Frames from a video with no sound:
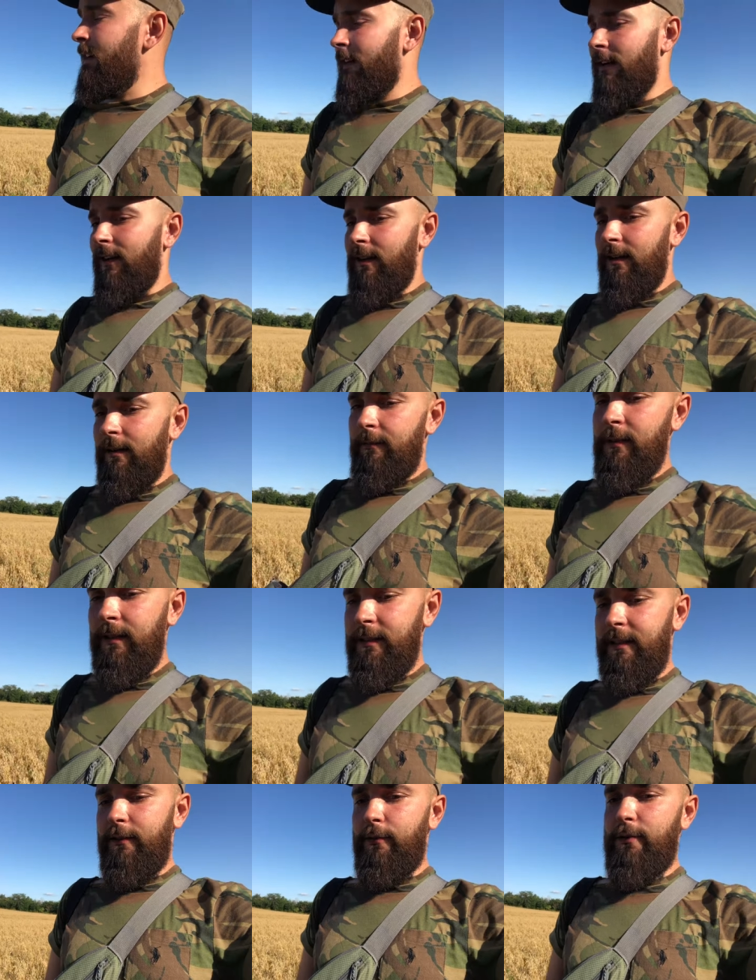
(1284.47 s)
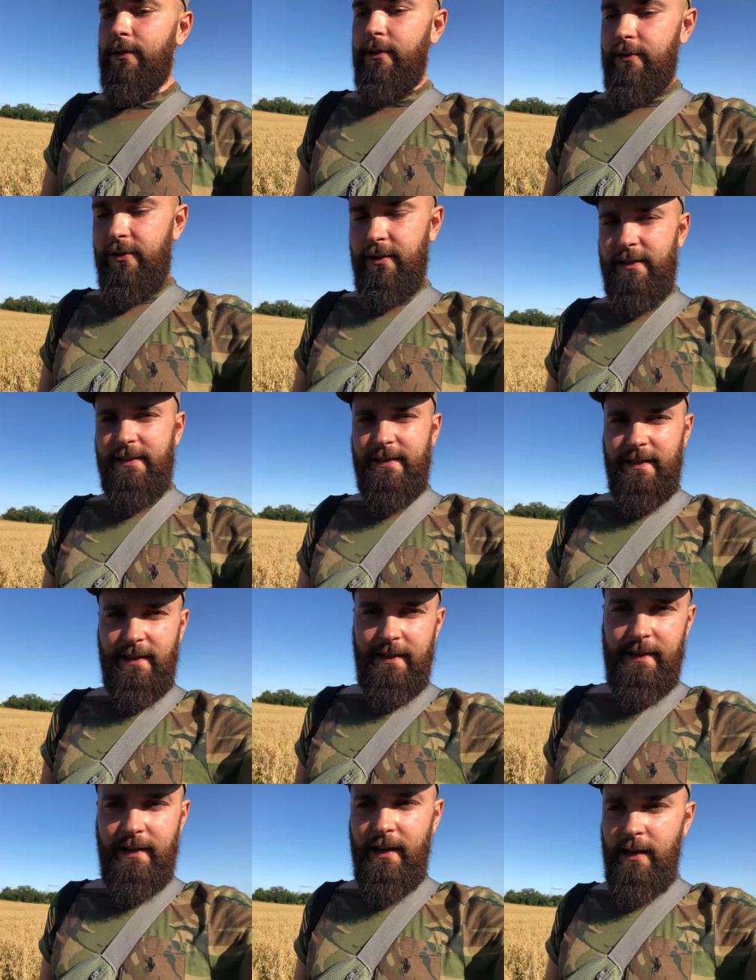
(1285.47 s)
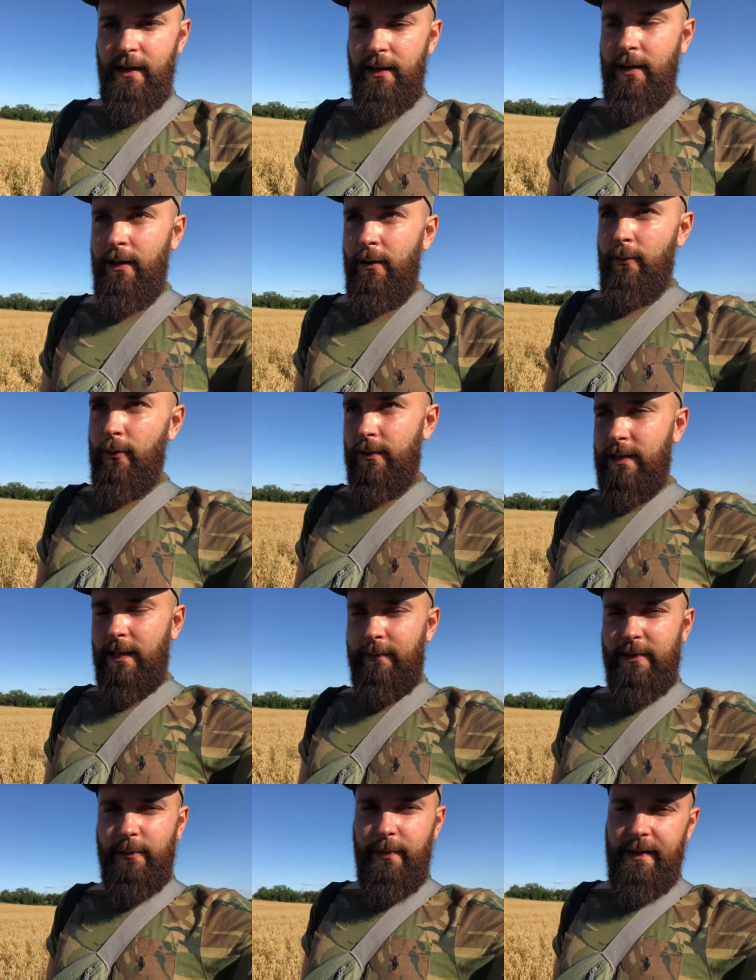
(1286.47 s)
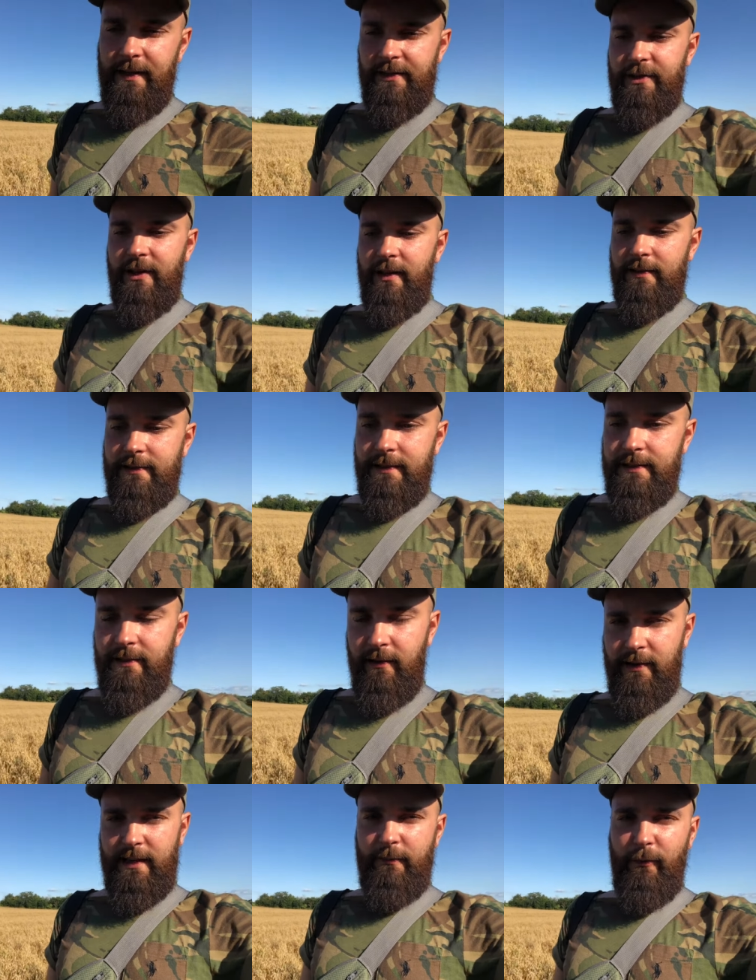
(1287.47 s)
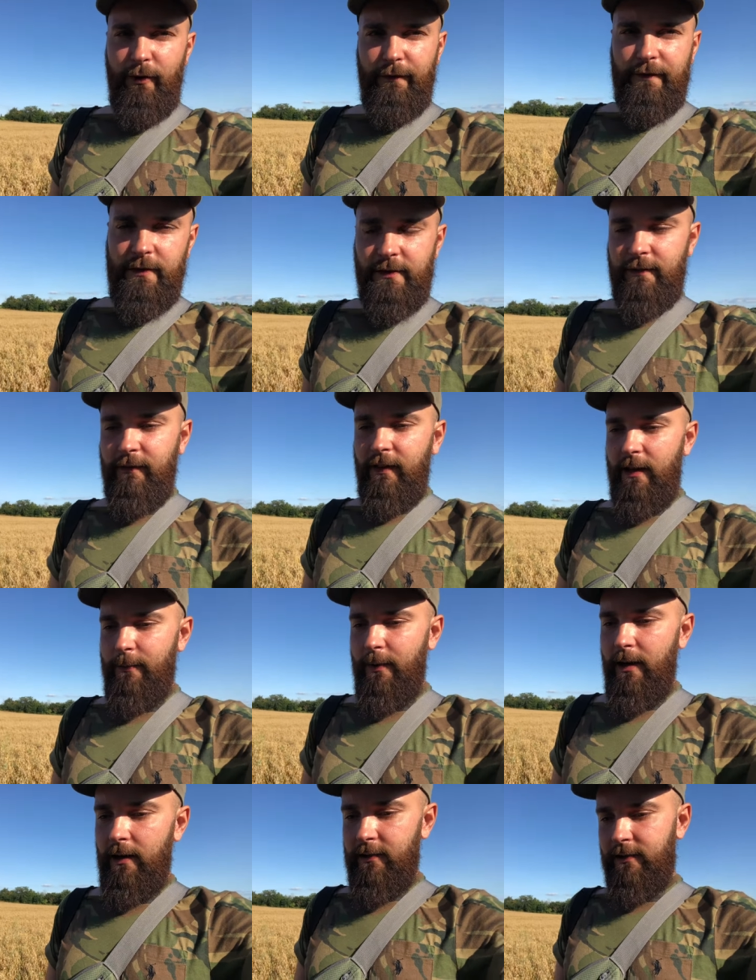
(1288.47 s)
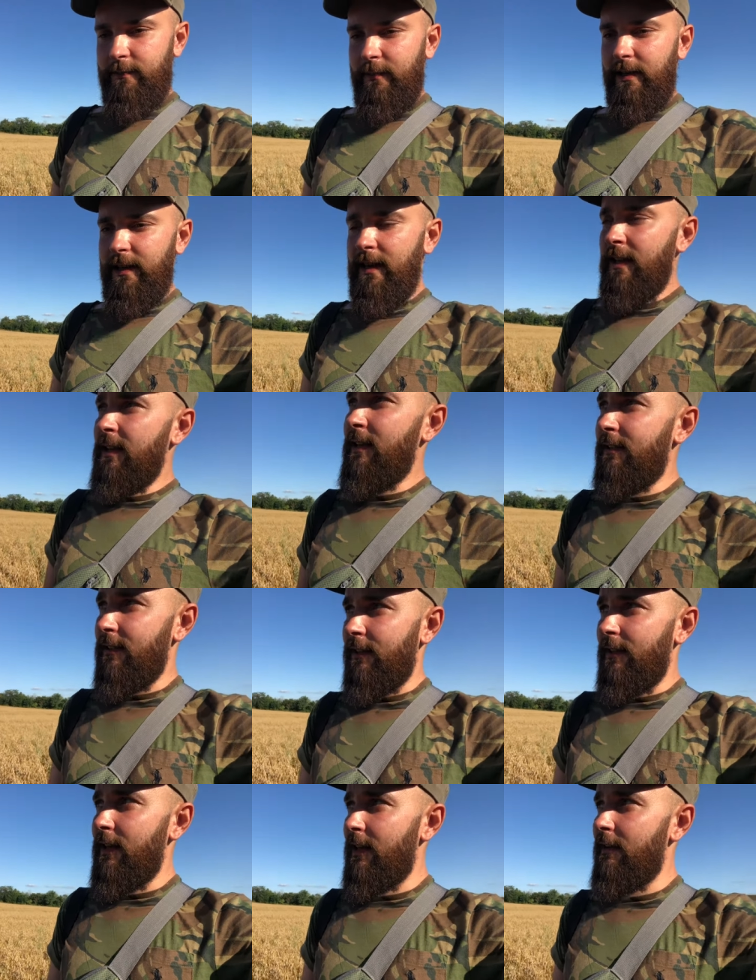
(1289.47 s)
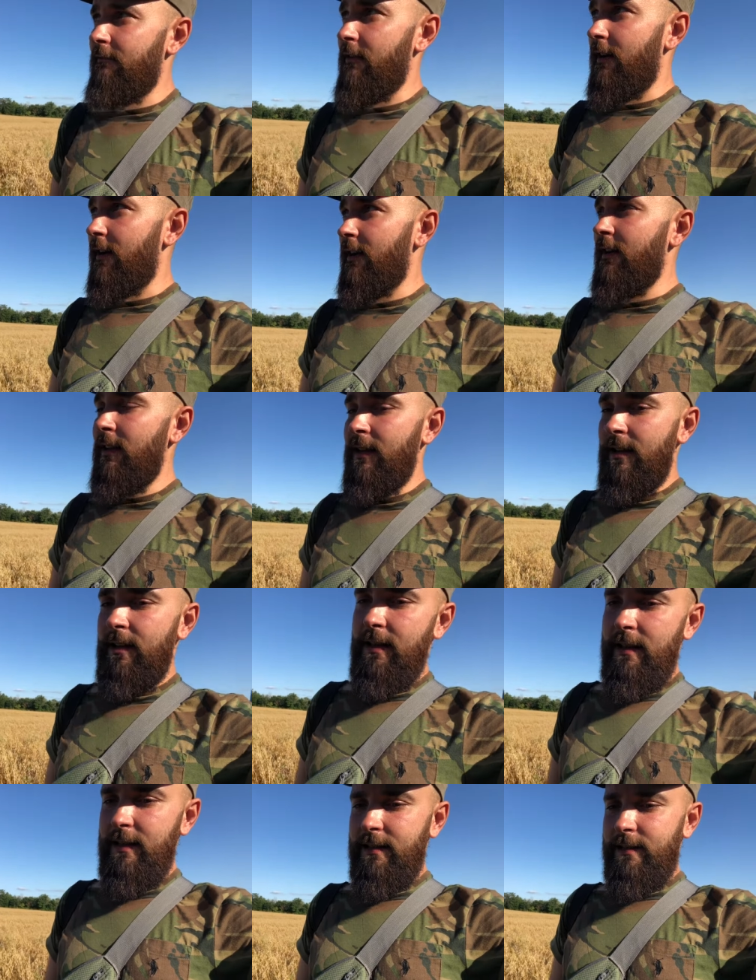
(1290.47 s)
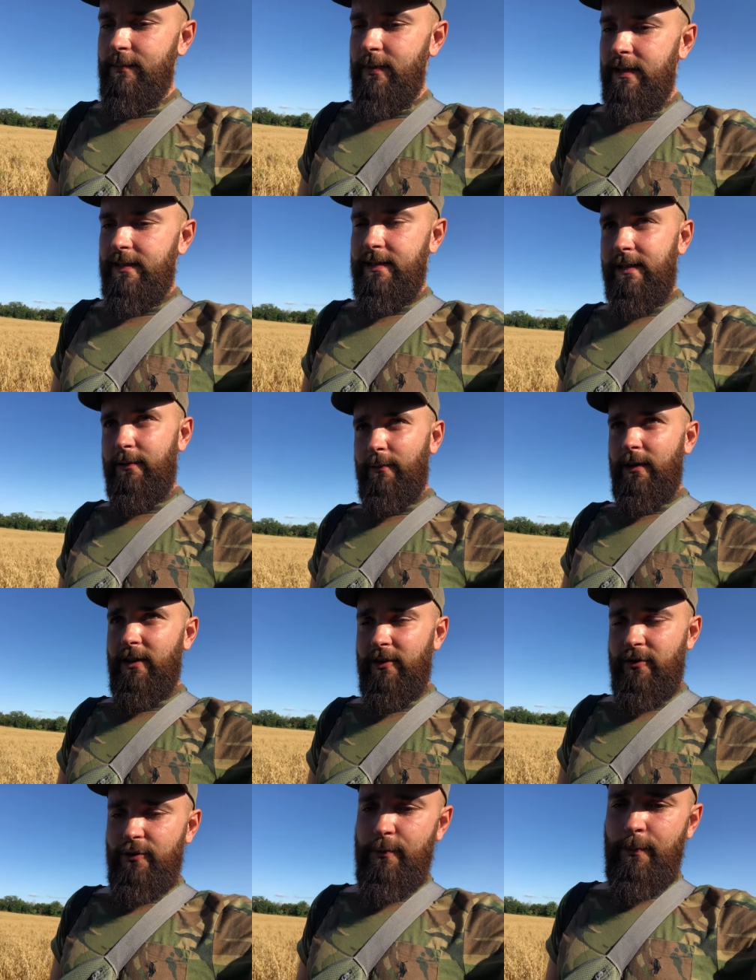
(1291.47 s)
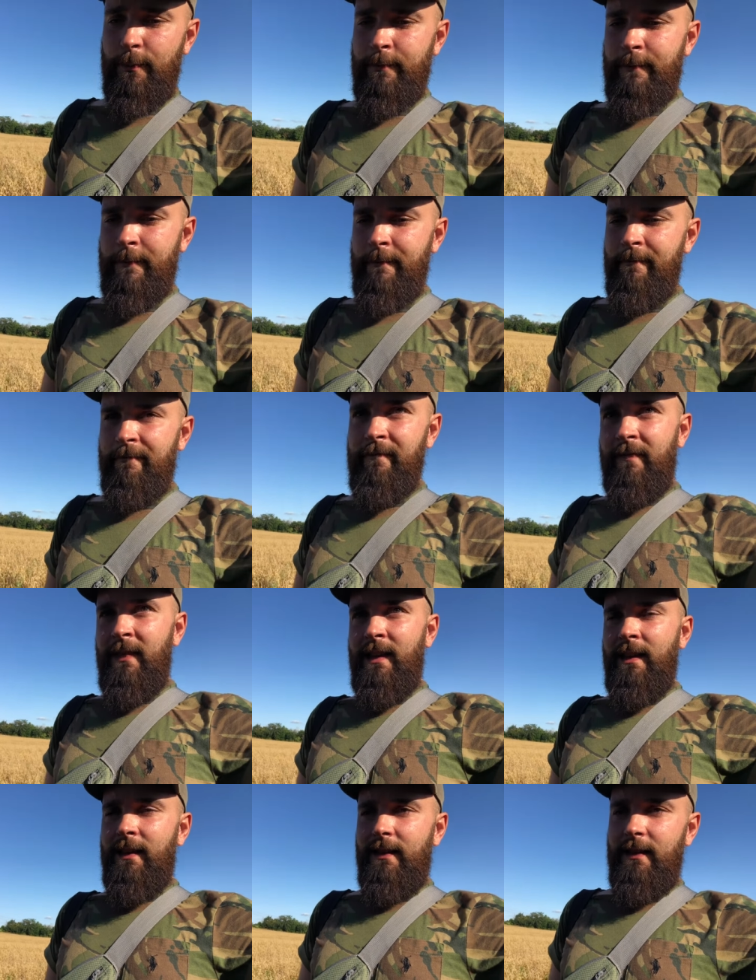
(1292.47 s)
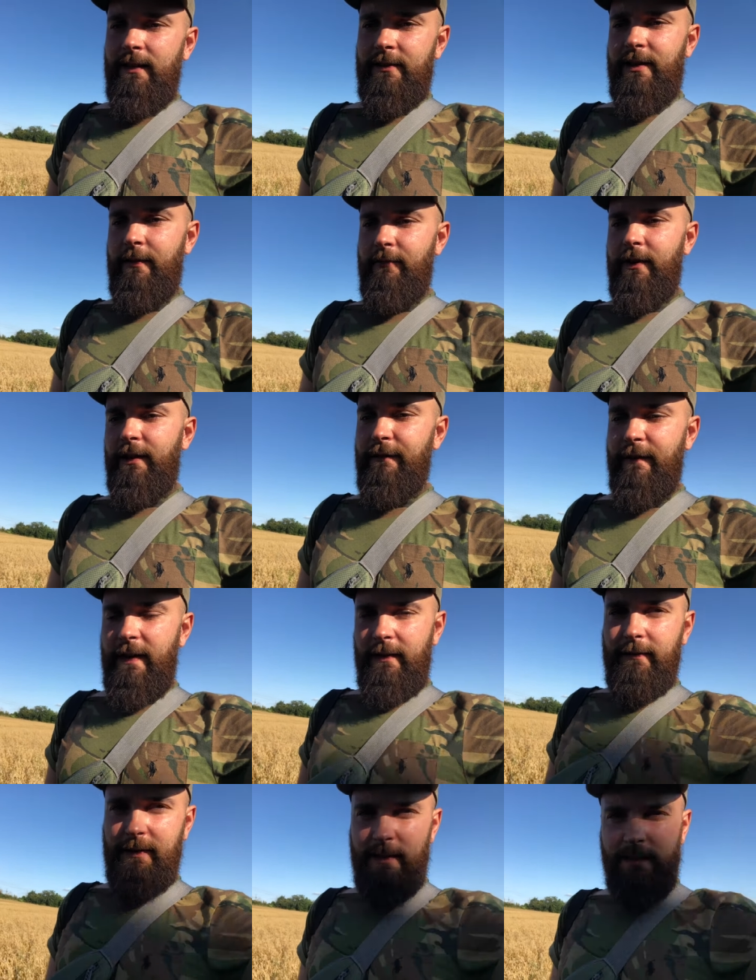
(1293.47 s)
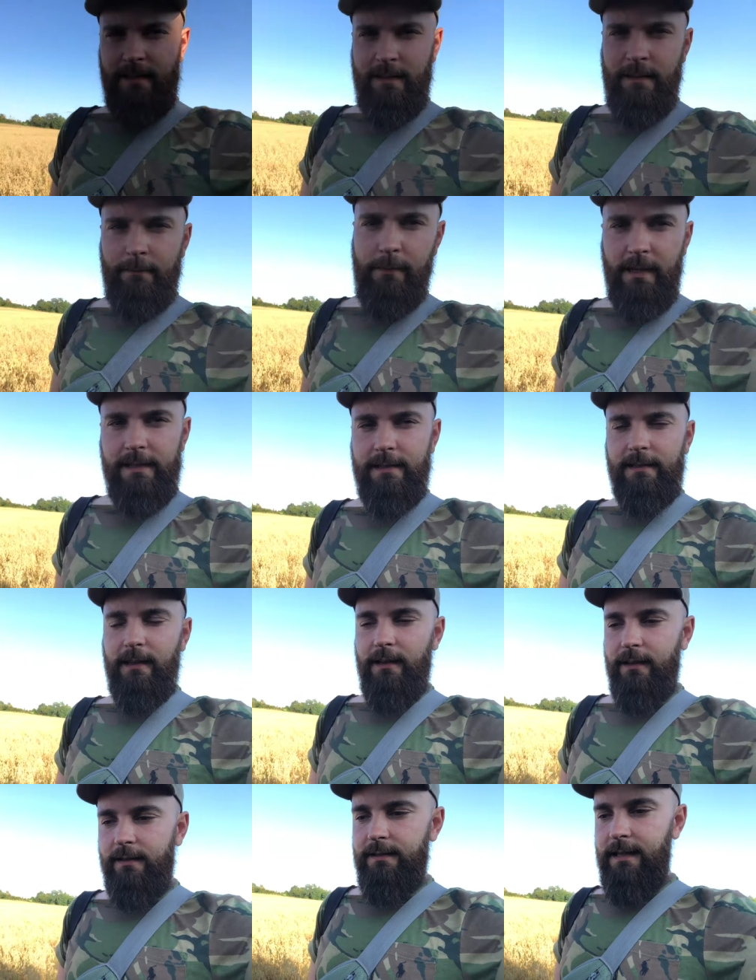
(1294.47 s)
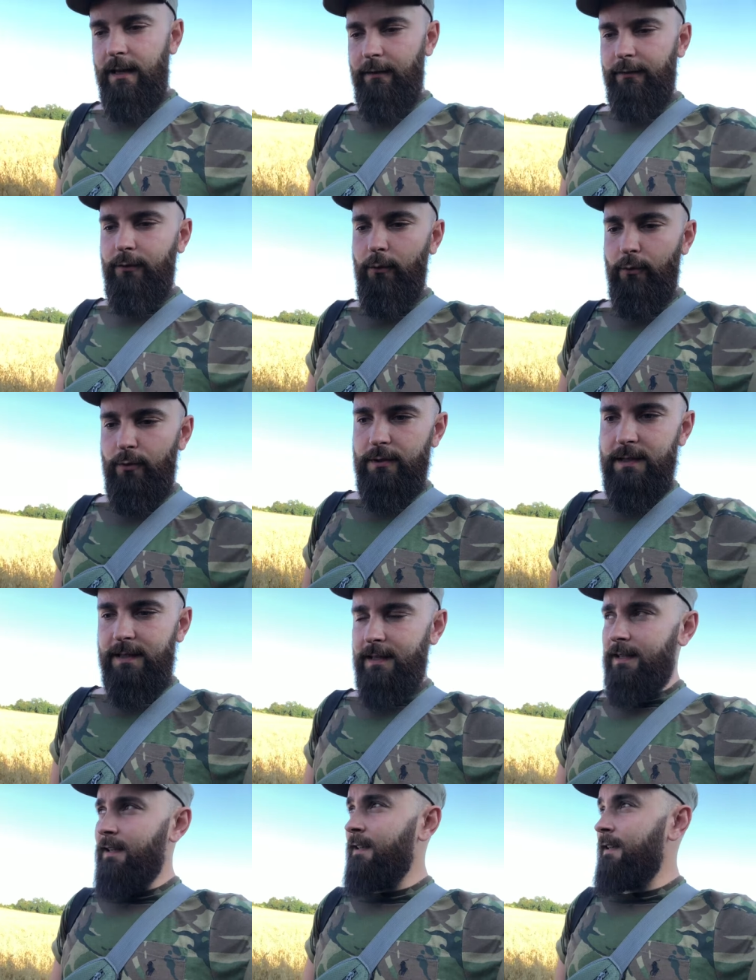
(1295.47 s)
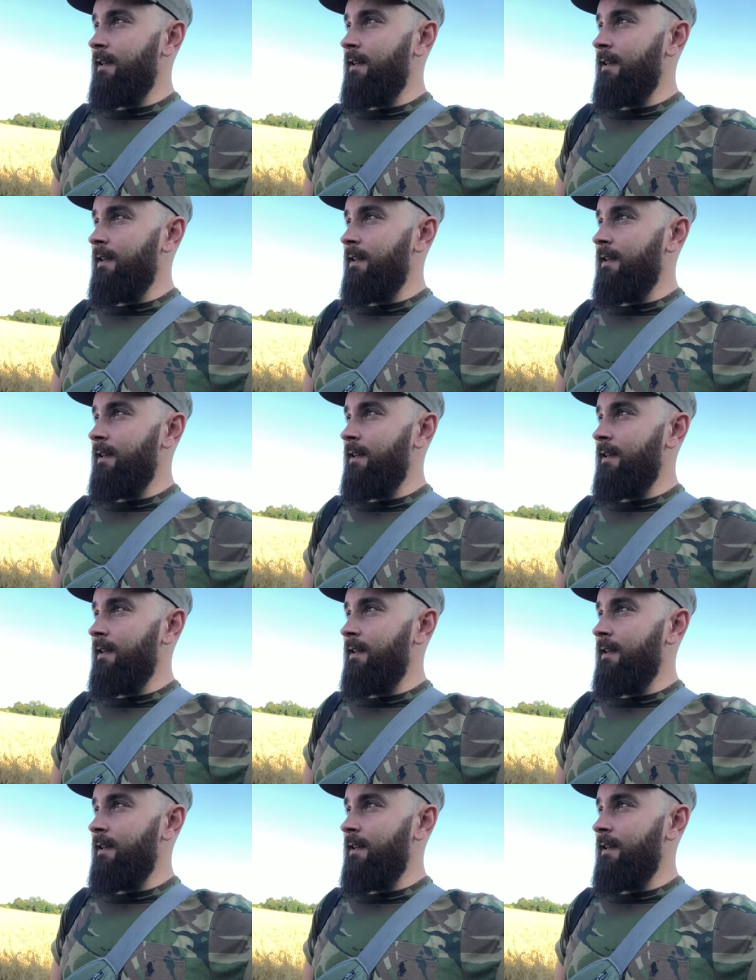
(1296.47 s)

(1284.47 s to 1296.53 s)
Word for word: Um, I did also just see what seemed to be a Jersey tiger moth just fly past me. So they're uh, species which are uh, generally found in places like South Dorset